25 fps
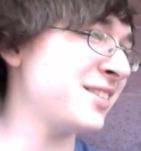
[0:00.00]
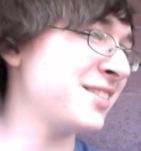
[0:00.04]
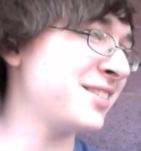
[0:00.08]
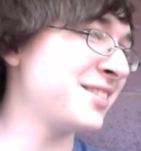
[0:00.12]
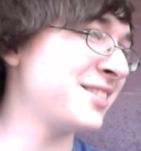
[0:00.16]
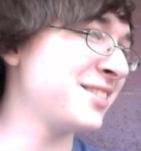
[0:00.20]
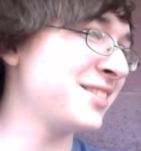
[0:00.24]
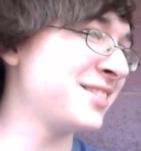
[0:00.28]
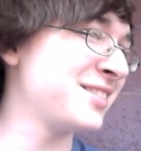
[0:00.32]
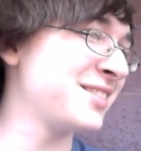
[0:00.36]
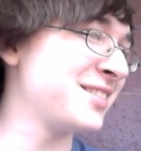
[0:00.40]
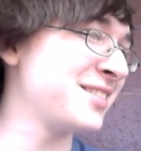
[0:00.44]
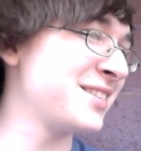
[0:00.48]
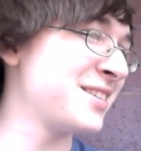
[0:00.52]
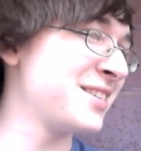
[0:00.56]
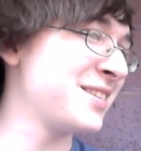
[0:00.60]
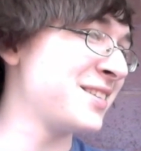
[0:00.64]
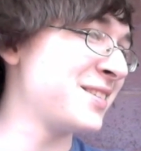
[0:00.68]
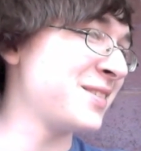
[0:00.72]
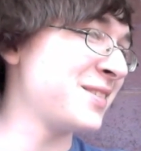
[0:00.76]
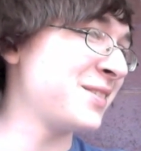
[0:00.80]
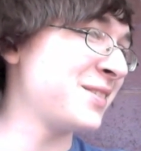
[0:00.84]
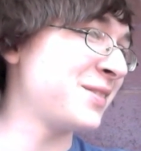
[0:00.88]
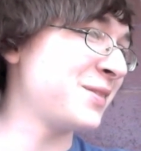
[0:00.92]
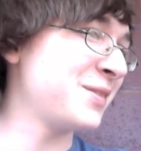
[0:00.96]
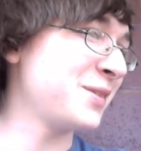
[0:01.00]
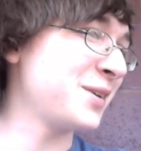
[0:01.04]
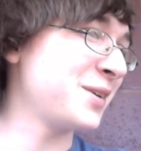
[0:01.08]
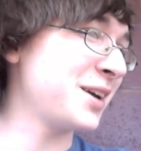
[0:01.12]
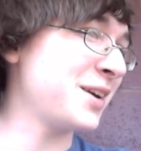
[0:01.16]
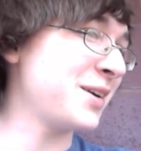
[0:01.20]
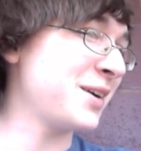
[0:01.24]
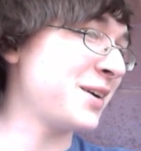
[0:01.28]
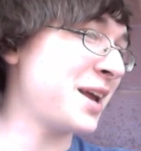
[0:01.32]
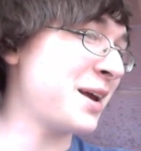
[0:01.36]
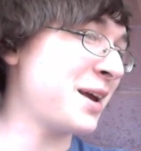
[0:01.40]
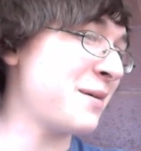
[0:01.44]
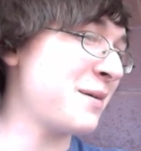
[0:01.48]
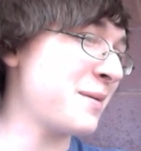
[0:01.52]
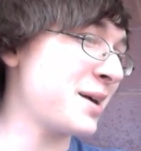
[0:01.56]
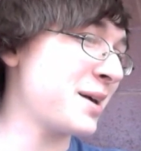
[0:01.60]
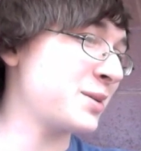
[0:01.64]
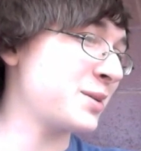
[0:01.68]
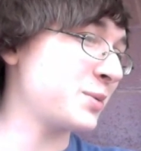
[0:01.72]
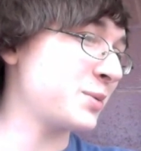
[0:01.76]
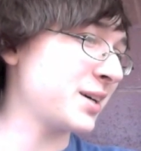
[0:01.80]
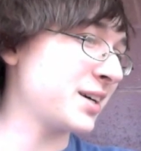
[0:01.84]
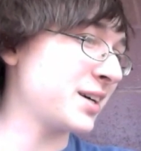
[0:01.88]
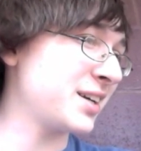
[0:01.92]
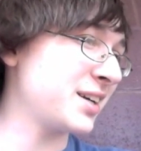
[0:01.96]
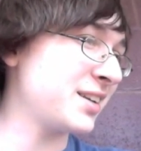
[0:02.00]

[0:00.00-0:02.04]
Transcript: past Can't past what?